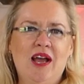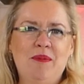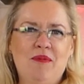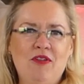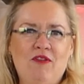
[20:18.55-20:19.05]

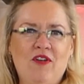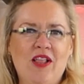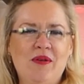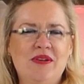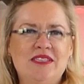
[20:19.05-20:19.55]
Um, if you
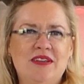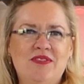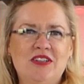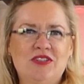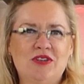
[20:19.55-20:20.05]
follow us at
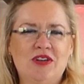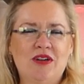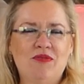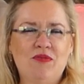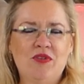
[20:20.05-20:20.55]

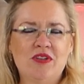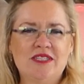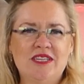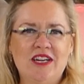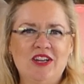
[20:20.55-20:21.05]
Ventura Real
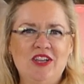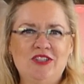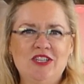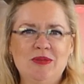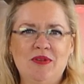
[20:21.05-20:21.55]
Estate on
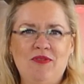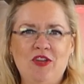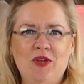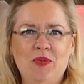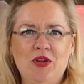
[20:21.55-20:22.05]
YouTube, if
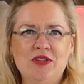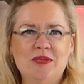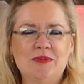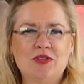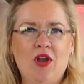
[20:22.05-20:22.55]
you would
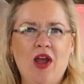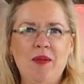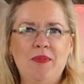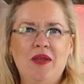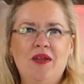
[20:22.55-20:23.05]

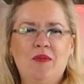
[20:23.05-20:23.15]
subscribe.